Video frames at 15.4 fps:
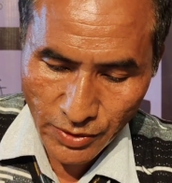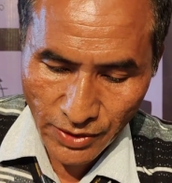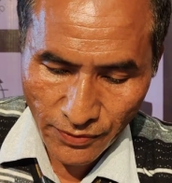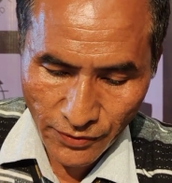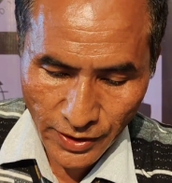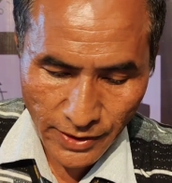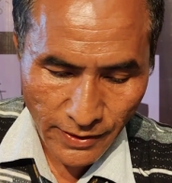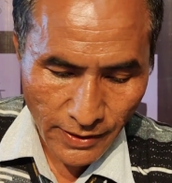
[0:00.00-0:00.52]

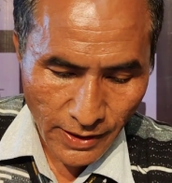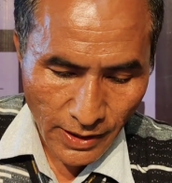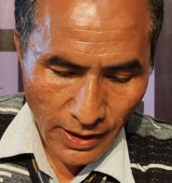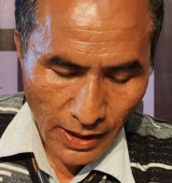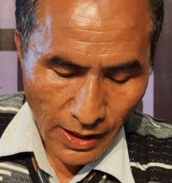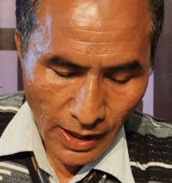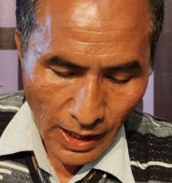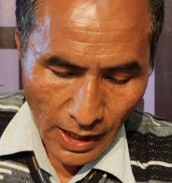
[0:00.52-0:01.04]
feet.
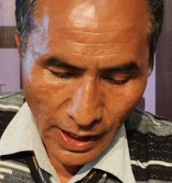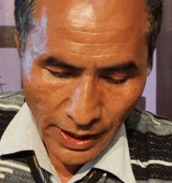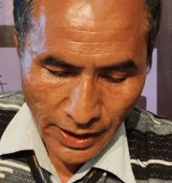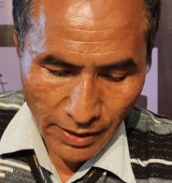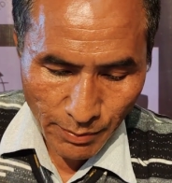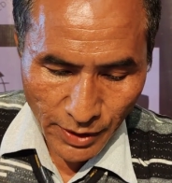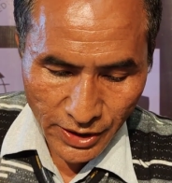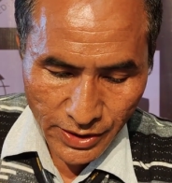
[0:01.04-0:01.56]

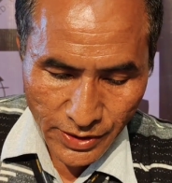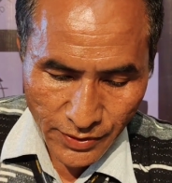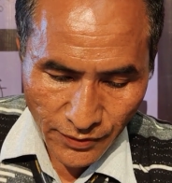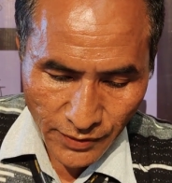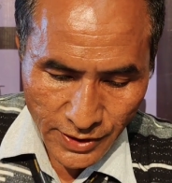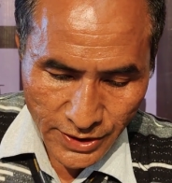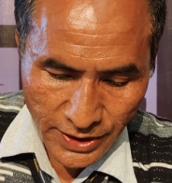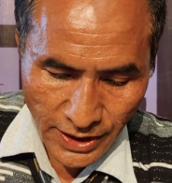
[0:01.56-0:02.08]
And number
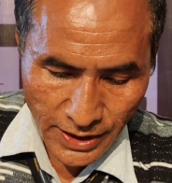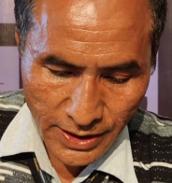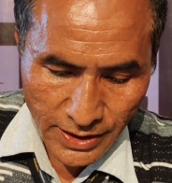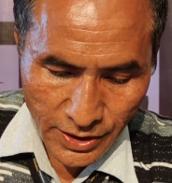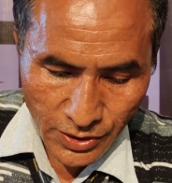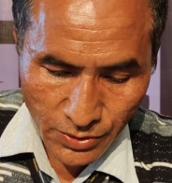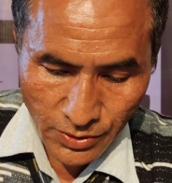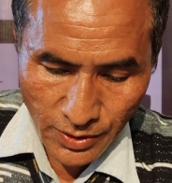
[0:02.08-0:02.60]

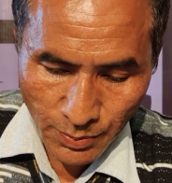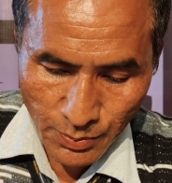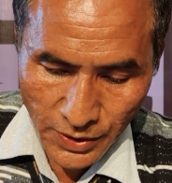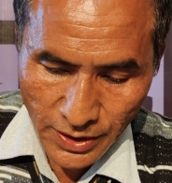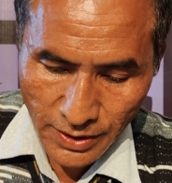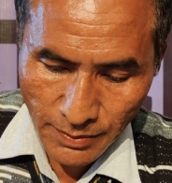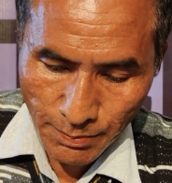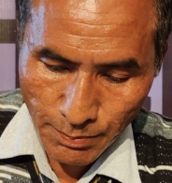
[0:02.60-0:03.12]
six,
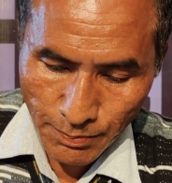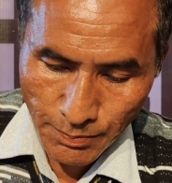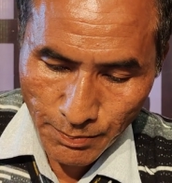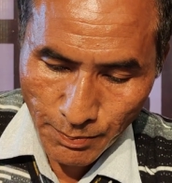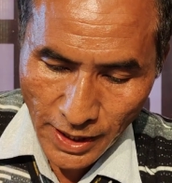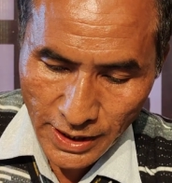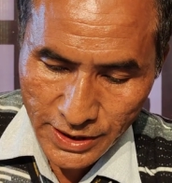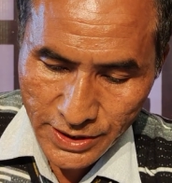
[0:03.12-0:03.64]
UDP
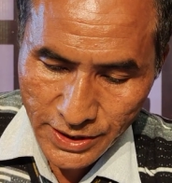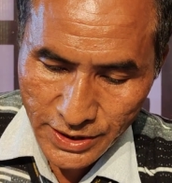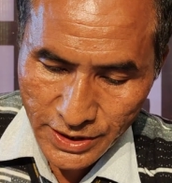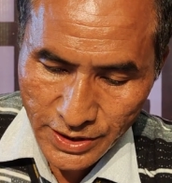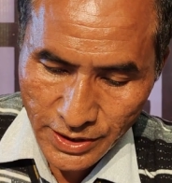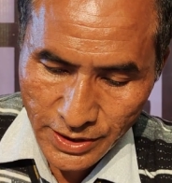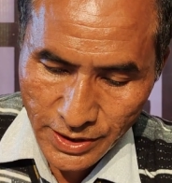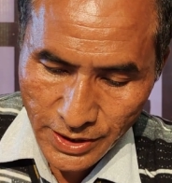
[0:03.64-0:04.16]
part
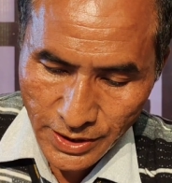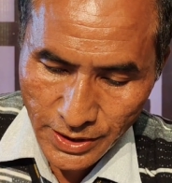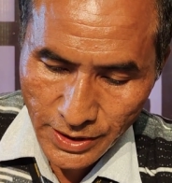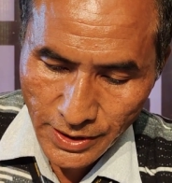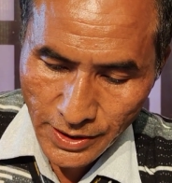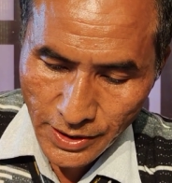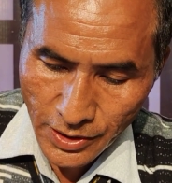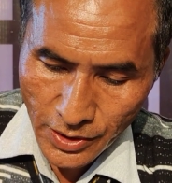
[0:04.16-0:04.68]

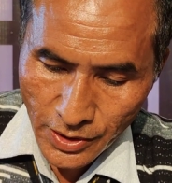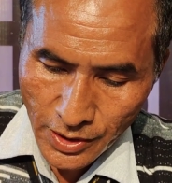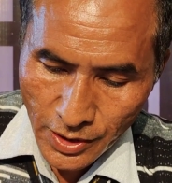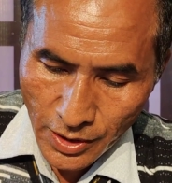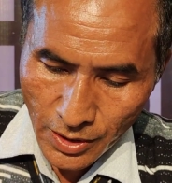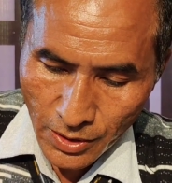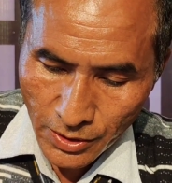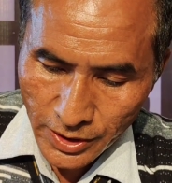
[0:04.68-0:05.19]
63
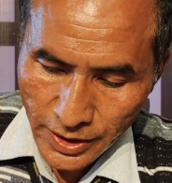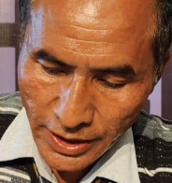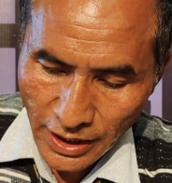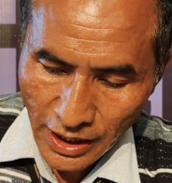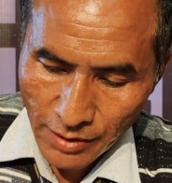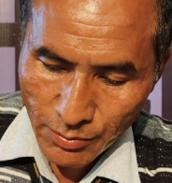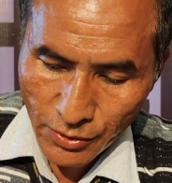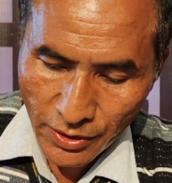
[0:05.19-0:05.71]

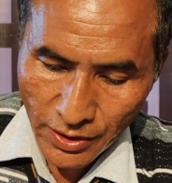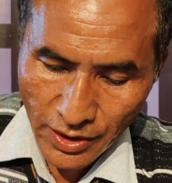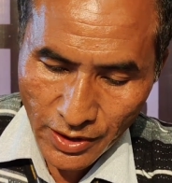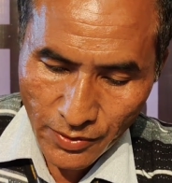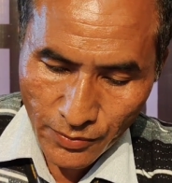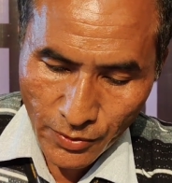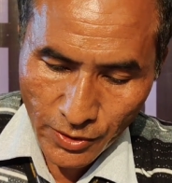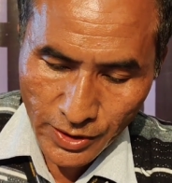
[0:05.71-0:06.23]
located at Alain
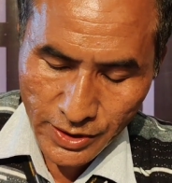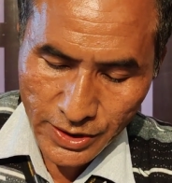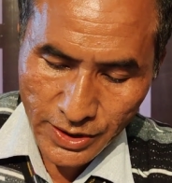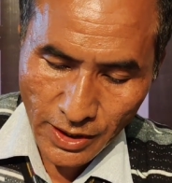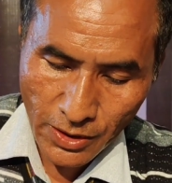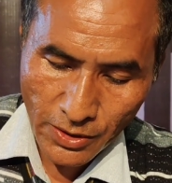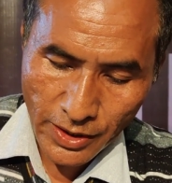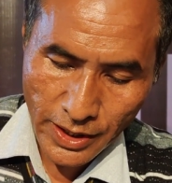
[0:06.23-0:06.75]
Mukhra Ward,
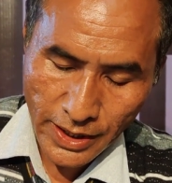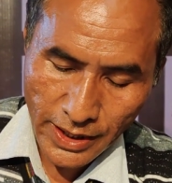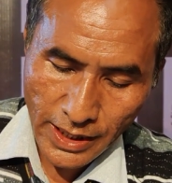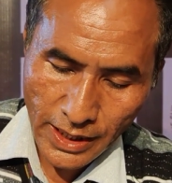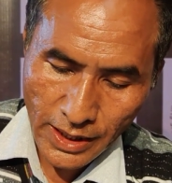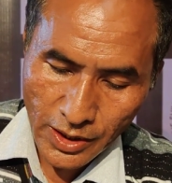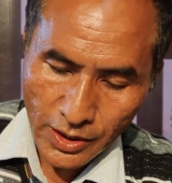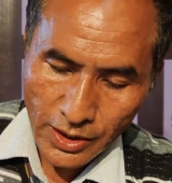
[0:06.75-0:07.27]
Shillong
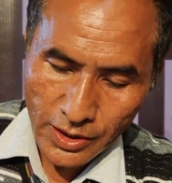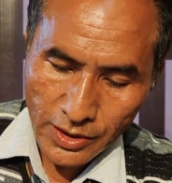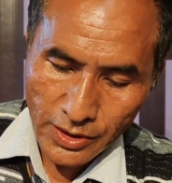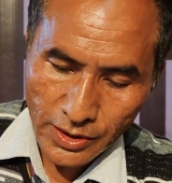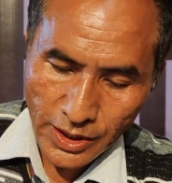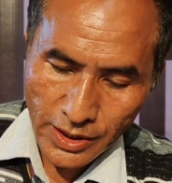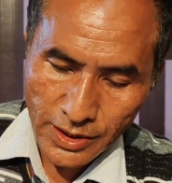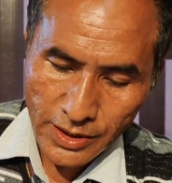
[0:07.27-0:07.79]
area
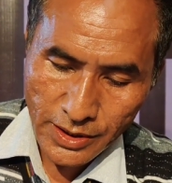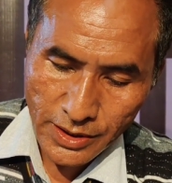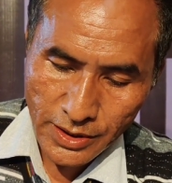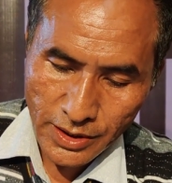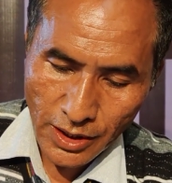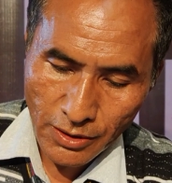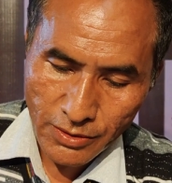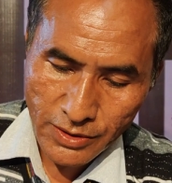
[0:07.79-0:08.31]

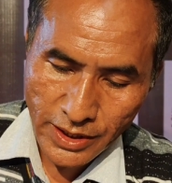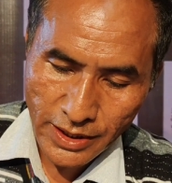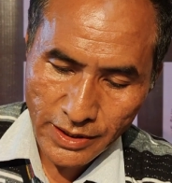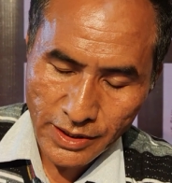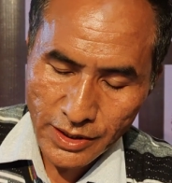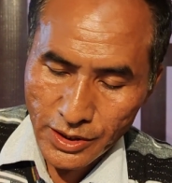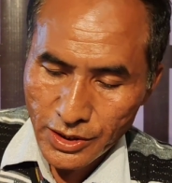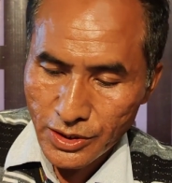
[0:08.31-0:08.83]

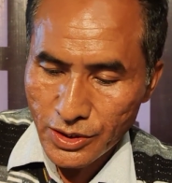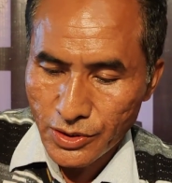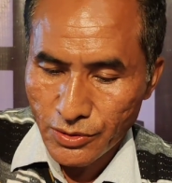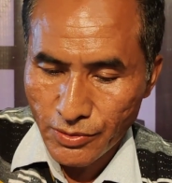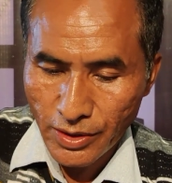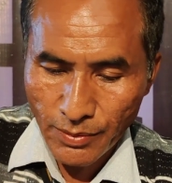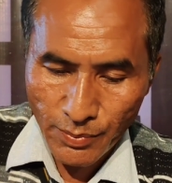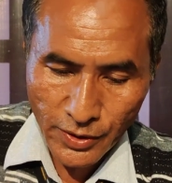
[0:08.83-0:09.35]
10,000
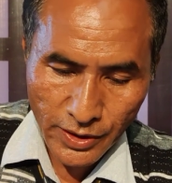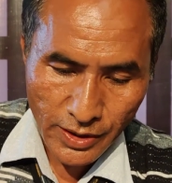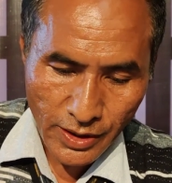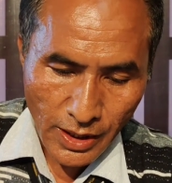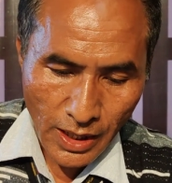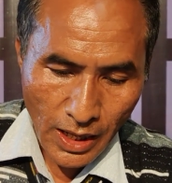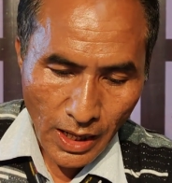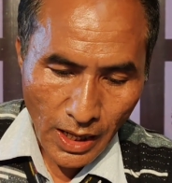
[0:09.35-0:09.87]
square feet.
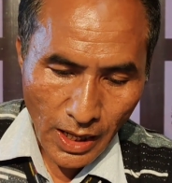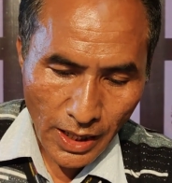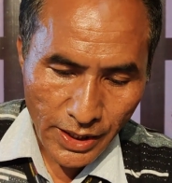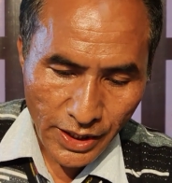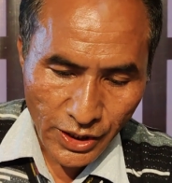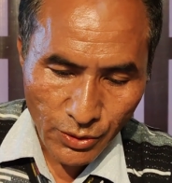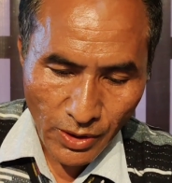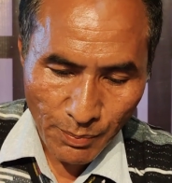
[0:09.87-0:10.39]

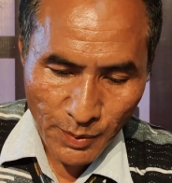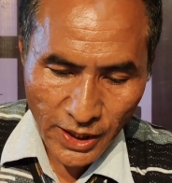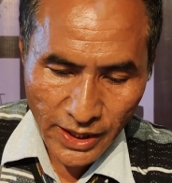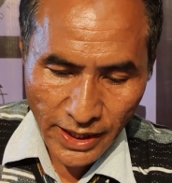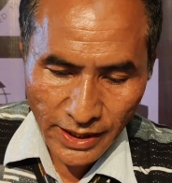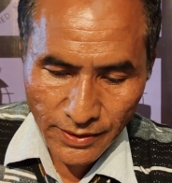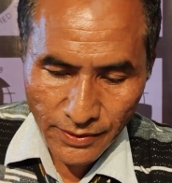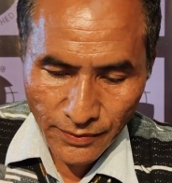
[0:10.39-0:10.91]
And the new
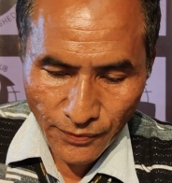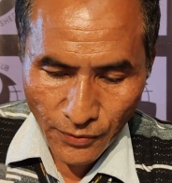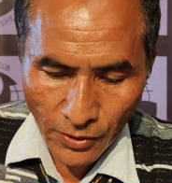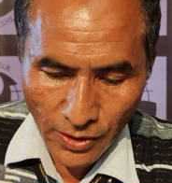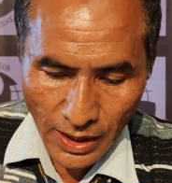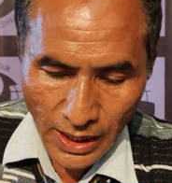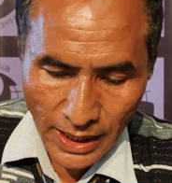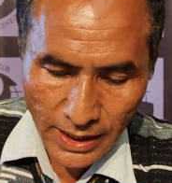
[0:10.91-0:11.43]
applicant
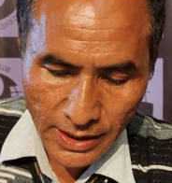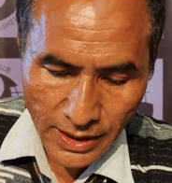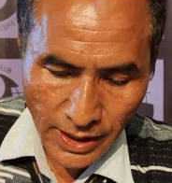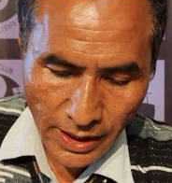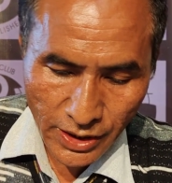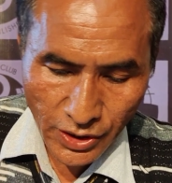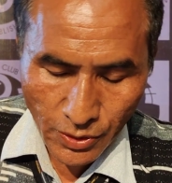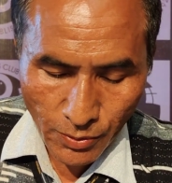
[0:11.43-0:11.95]
for land
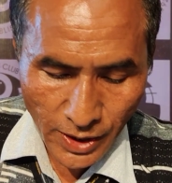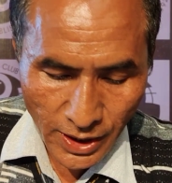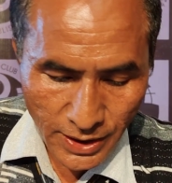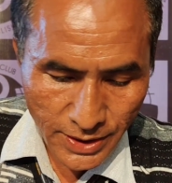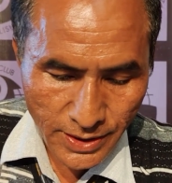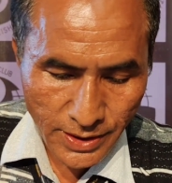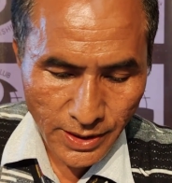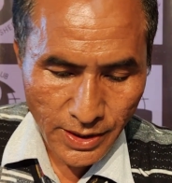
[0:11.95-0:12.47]

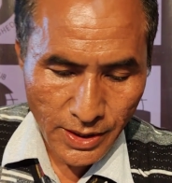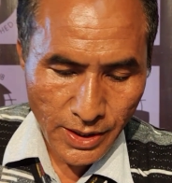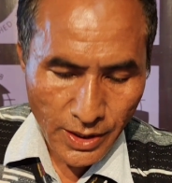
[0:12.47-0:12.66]
request